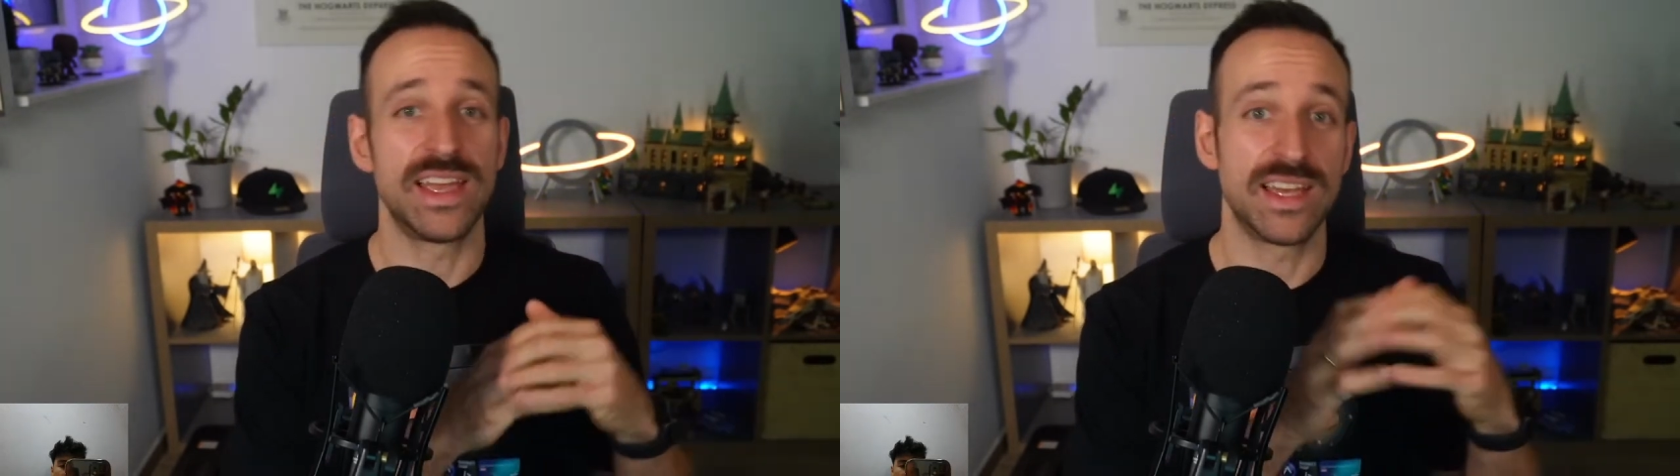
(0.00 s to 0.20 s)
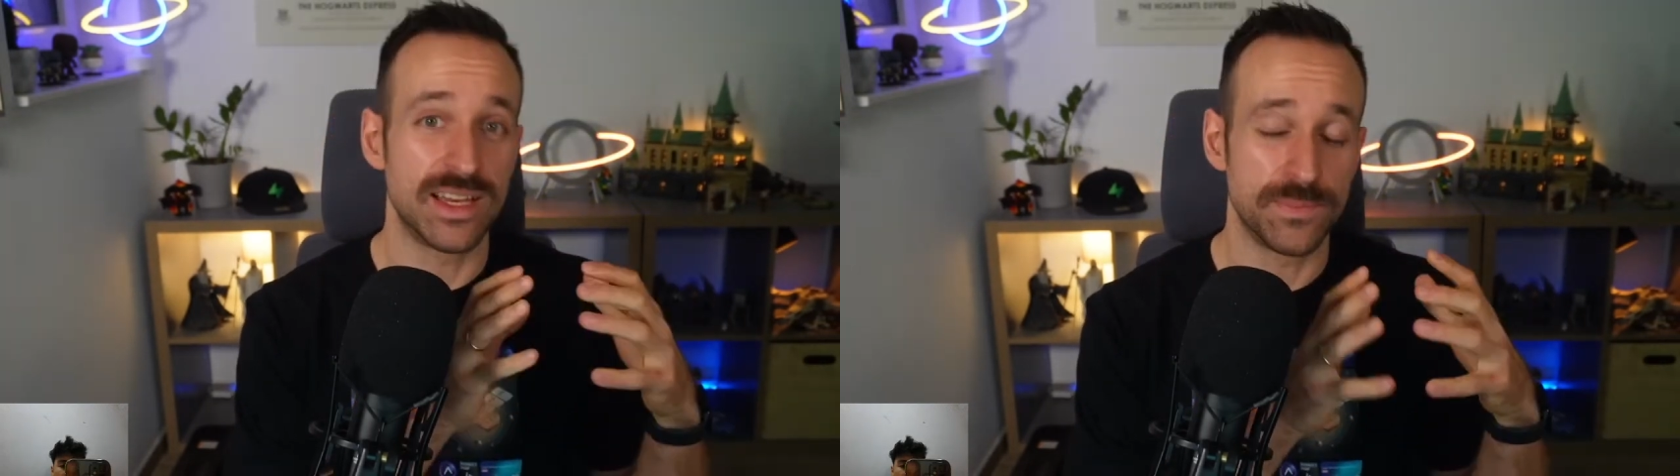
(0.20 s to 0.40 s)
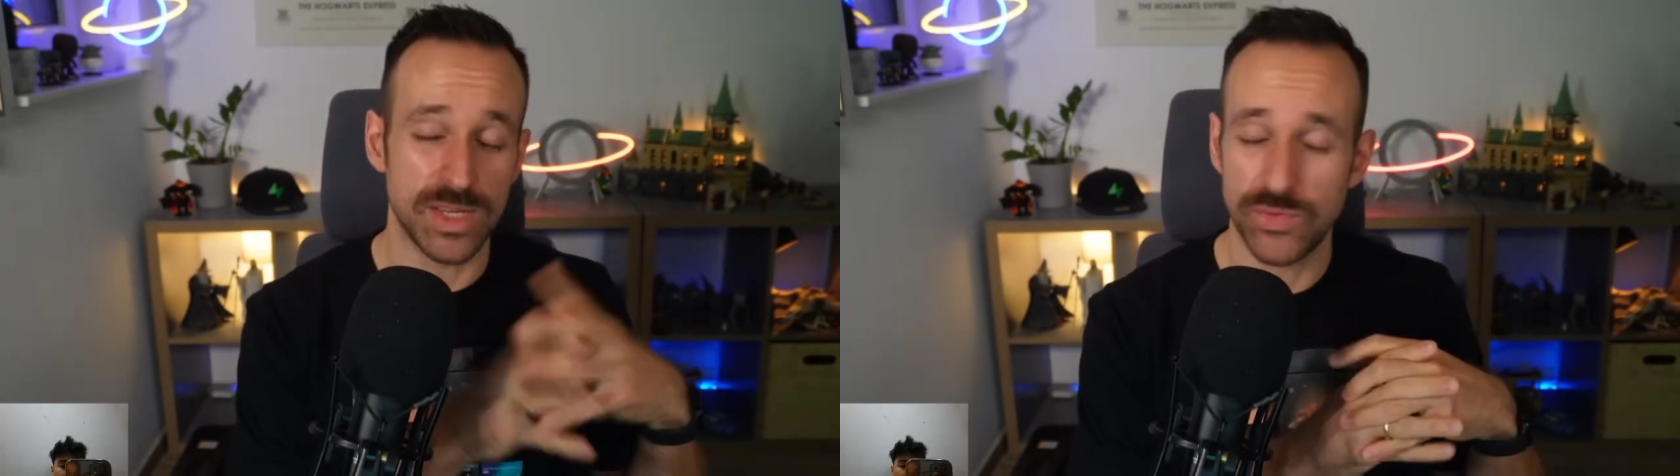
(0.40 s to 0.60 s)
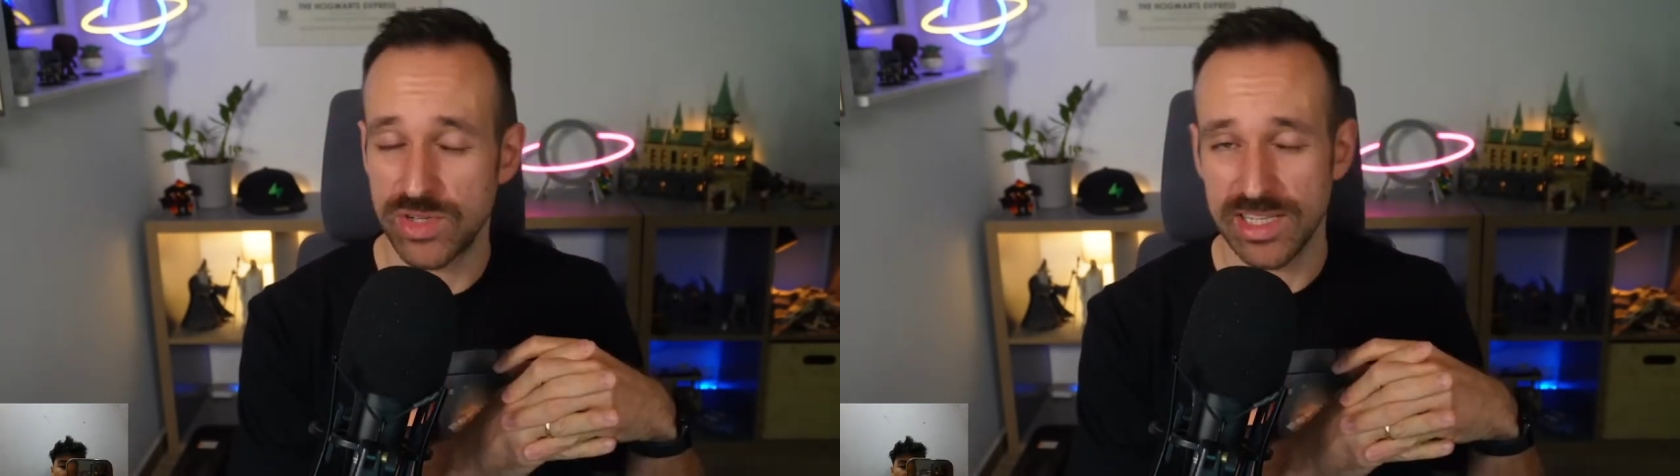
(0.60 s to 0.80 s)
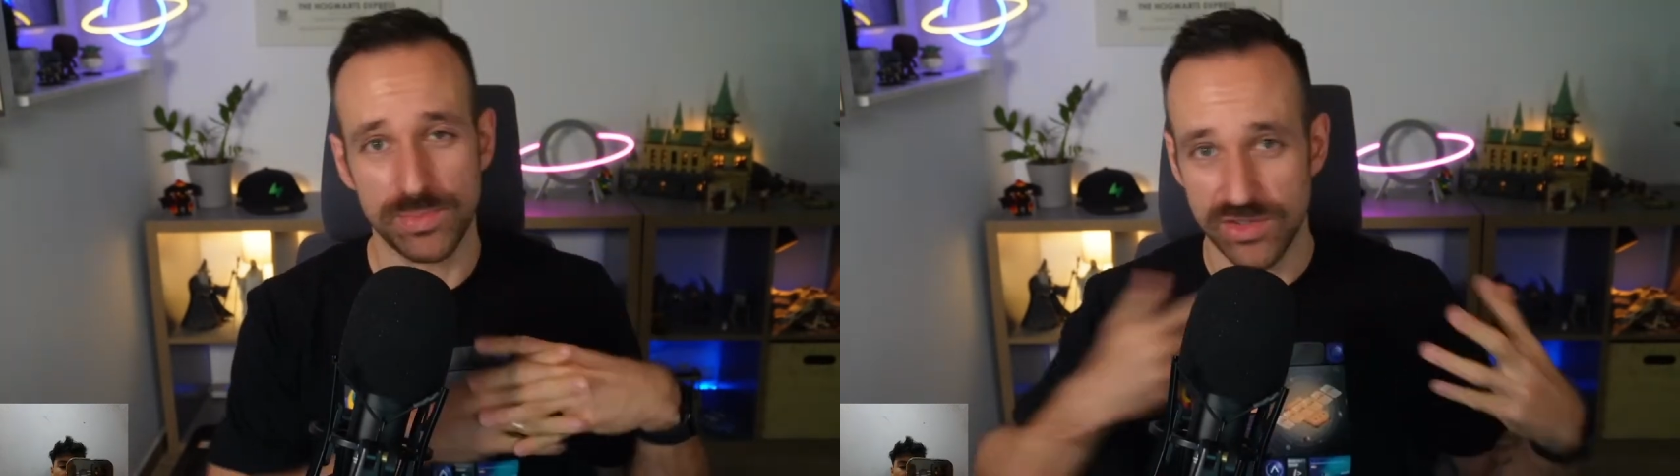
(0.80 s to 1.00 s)
If you
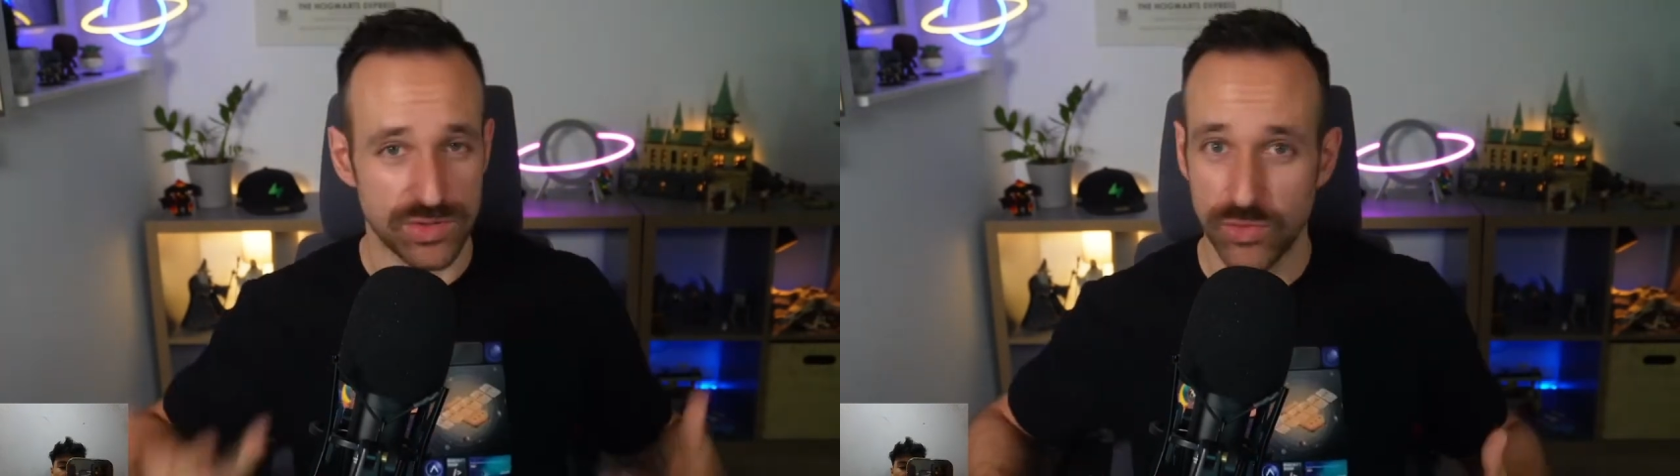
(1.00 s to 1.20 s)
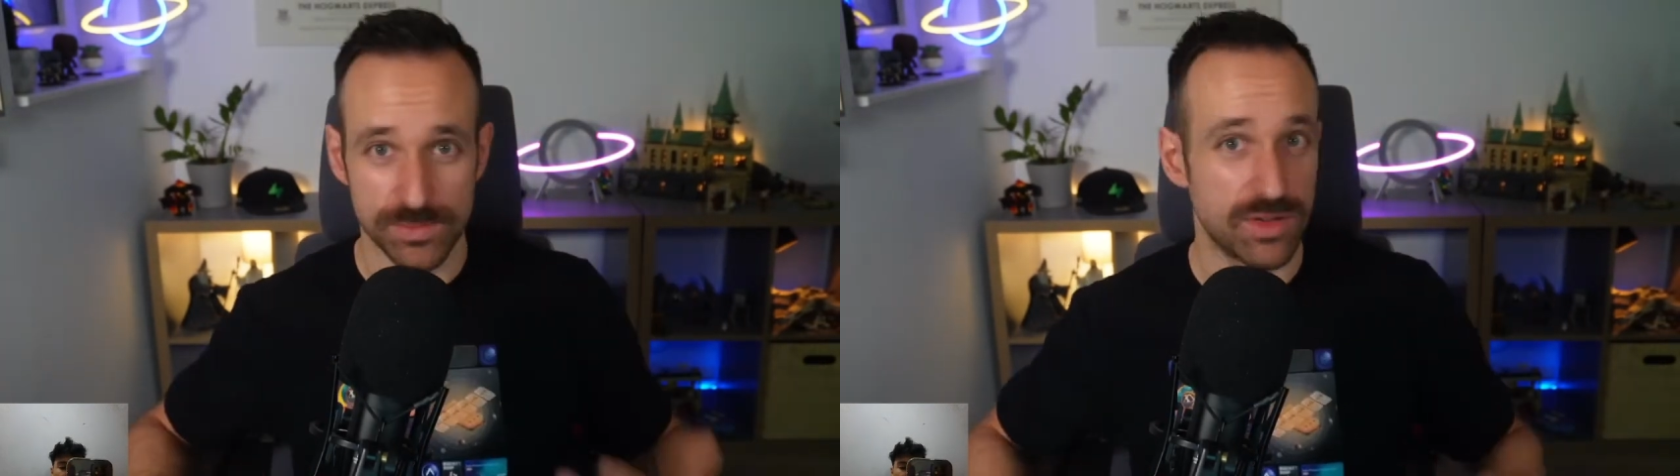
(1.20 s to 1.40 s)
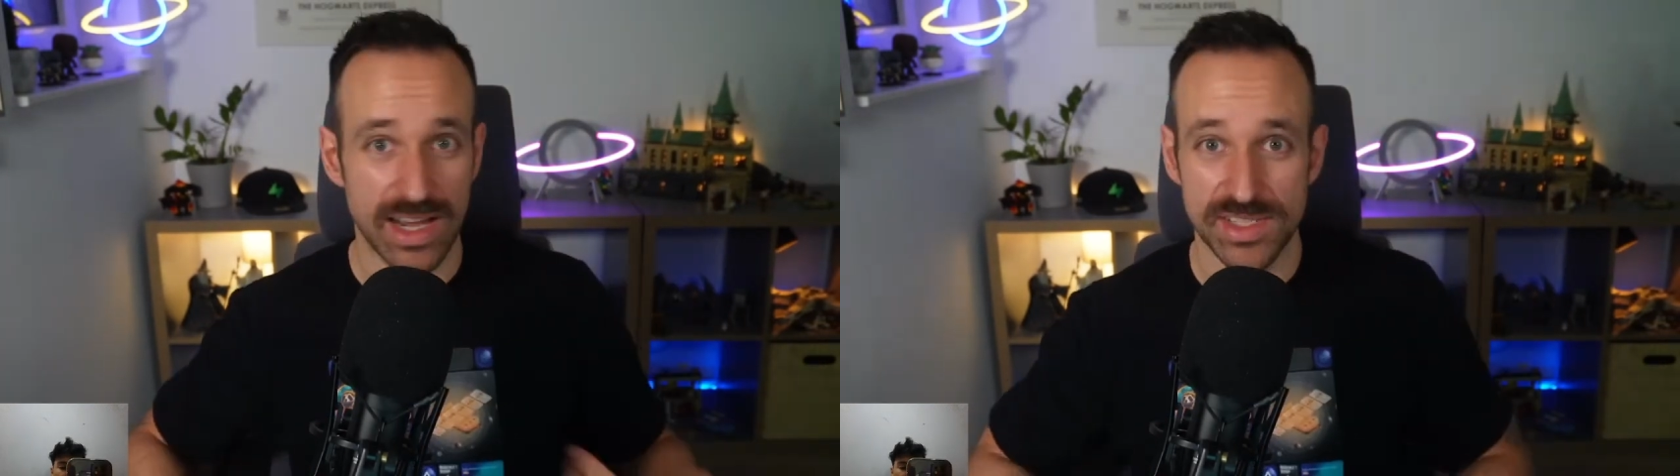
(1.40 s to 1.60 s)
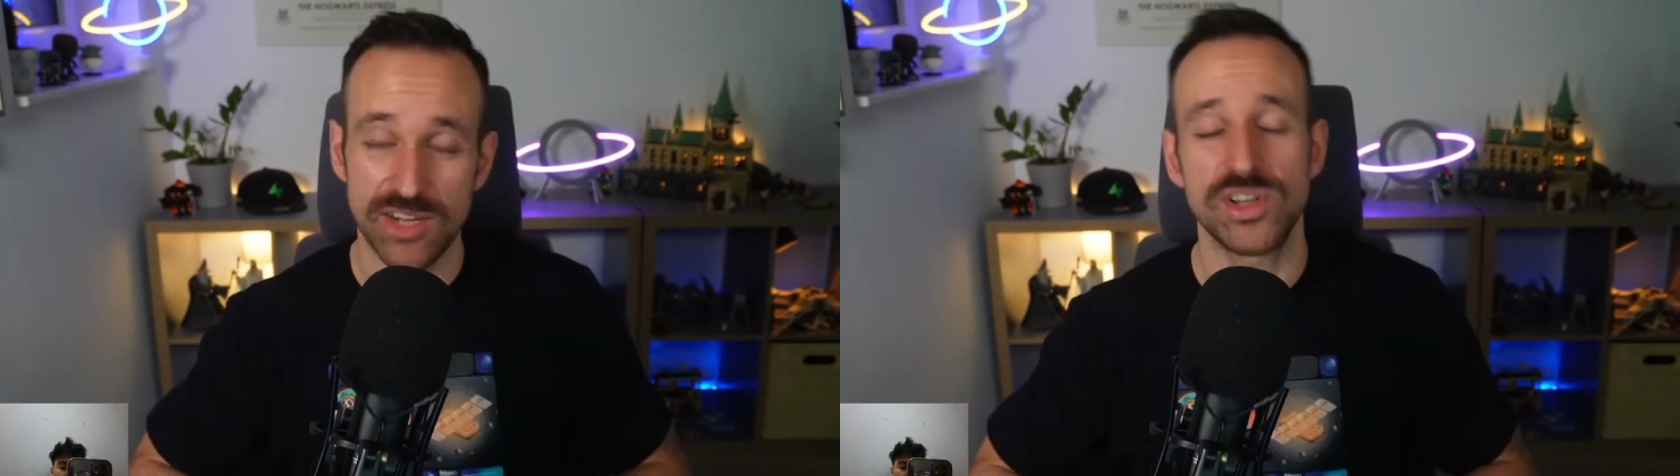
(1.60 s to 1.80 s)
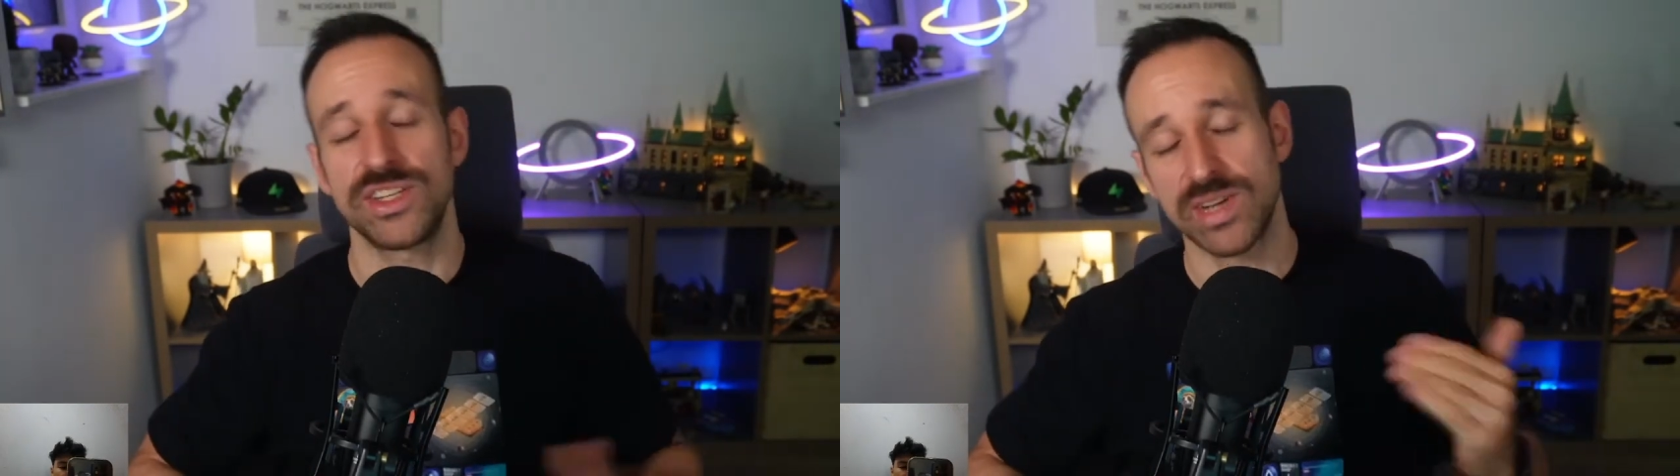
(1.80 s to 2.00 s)
do a cloud build, you can do of course both iOS and Android.